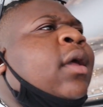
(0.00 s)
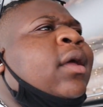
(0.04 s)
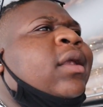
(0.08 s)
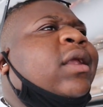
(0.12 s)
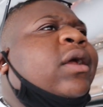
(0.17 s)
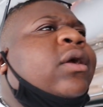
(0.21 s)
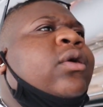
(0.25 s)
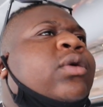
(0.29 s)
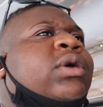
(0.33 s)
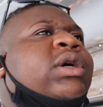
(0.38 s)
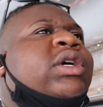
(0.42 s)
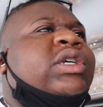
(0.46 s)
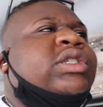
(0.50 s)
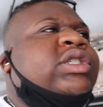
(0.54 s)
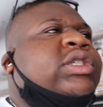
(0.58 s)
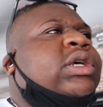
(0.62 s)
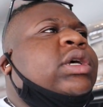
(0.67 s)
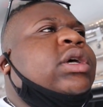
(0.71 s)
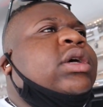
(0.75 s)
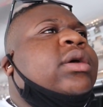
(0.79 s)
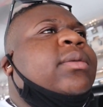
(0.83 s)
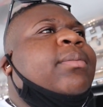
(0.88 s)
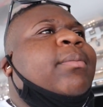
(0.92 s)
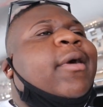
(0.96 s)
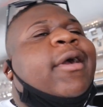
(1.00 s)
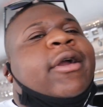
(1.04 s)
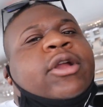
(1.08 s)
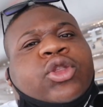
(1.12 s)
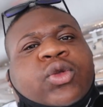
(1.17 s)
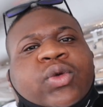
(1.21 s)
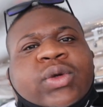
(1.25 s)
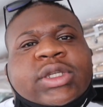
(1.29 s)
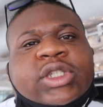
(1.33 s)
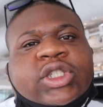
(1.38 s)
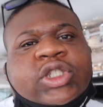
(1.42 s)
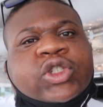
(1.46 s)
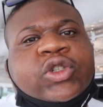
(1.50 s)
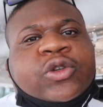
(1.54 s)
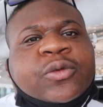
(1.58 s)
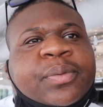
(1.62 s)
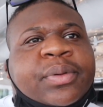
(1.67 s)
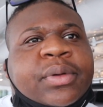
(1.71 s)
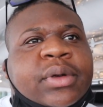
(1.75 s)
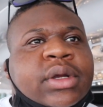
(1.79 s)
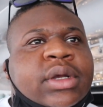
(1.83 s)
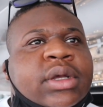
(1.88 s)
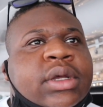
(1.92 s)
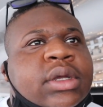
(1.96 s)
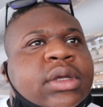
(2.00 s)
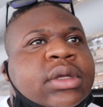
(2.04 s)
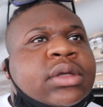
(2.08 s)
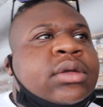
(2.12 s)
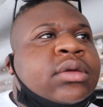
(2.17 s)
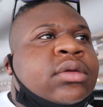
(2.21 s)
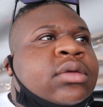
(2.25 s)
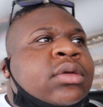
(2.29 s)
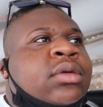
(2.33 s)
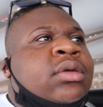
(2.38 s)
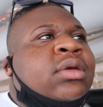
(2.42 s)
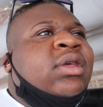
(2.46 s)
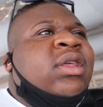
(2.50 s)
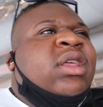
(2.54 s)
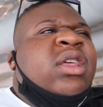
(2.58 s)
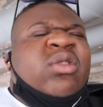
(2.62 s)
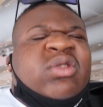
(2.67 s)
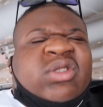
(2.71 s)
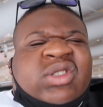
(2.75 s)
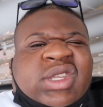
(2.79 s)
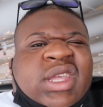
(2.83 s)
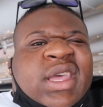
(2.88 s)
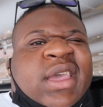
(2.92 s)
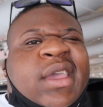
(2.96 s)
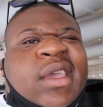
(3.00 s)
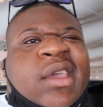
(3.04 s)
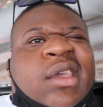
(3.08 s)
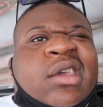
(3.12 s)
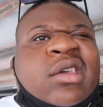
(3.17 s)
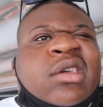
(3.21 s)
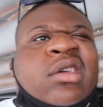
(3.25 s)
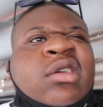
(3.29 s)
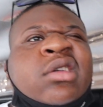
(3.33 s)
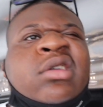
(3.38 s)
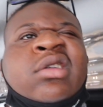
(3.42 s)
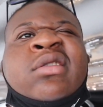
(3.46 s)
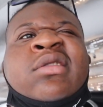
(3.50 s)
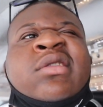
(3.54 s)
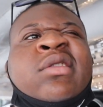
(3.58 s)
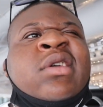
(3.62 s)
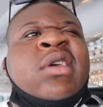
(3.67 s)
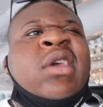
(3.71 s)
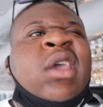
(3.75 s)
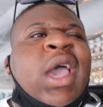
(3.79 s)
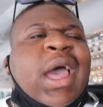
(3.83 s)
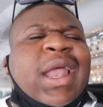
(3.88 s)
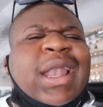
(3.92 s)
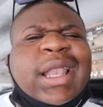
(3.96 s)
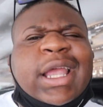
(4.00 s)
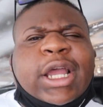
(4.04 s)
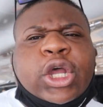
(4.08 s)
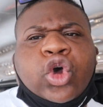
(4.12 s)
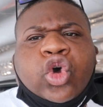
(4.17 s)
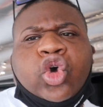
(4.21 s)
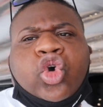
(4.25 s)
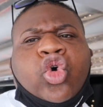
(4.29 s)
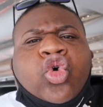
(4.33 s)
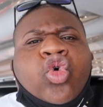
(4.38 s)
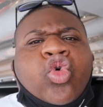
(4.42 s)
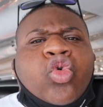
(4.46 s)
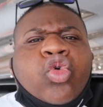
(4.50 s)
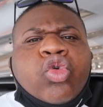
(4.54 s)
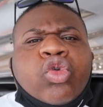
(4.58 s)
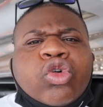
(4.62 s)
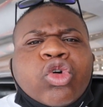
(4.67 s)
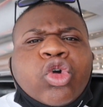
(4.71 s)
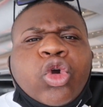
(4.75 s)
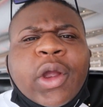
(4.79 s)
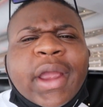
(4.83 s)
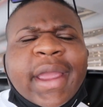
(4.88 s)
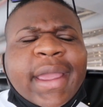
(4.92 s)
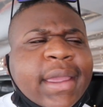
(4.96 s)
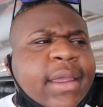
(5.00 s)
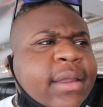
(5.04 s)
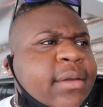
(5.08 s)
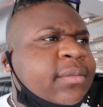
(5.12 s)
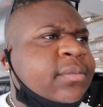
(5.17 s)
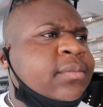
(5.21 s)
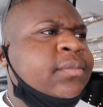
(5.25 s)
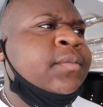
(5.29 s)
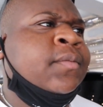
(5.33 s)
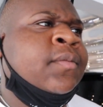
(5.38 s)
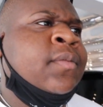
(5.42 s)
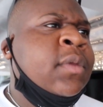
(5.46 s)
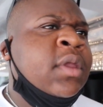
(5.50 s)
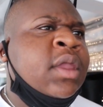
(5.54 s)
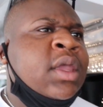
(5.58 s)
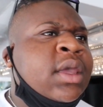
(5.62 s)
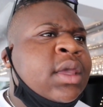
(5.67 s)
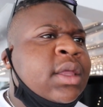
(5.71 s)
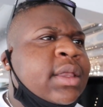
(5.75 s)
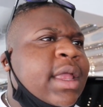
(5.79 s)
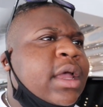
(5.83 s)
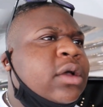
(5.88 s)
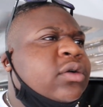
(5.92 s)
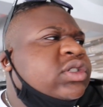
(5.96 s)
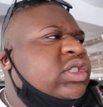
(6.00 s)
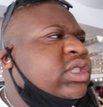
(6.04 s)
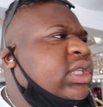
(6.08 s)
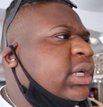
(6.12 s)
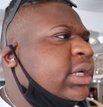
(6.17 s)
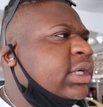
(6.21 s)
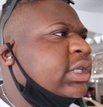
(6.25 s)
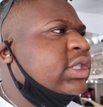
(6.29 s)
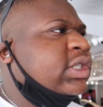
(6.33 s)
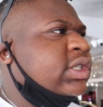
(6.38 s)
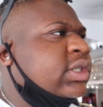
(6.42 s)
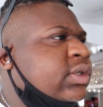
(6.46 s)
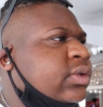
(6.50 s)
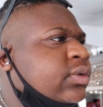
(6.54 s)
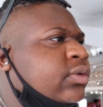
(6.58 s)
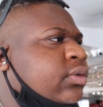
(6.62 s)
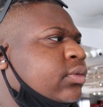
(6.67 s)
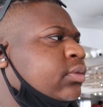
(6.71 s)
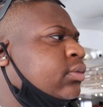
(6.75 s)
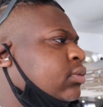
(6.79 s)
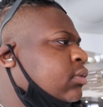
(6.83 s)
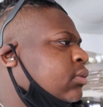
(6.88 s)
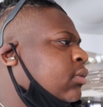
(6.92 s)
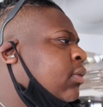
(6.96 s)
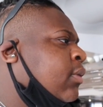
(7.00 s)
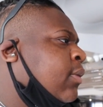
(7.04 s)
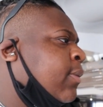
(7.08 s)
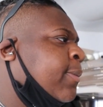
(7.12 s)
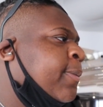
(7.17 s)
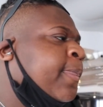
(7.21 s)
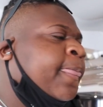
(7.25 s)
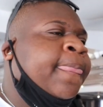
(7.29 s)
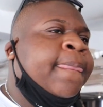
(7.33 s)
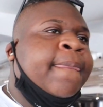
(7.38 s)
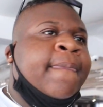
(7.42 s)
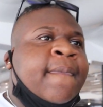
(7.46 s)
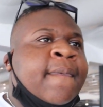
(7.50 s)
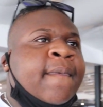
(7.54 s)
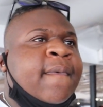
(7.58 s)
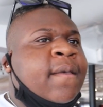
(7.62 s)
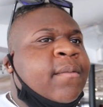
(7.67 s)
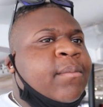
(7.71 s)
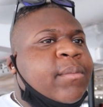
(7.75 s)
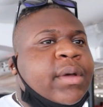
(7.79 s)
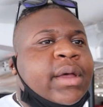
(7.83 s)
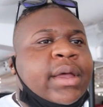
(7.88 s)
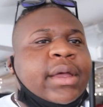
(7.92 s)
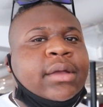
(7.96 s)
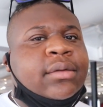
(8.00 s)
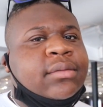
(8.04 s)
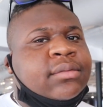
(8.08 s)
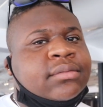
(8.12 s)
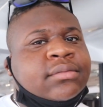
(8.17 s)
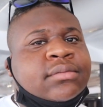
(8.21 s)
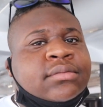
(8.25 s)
There was a Mark III Supra. It was like, a cool gray. That was there too. But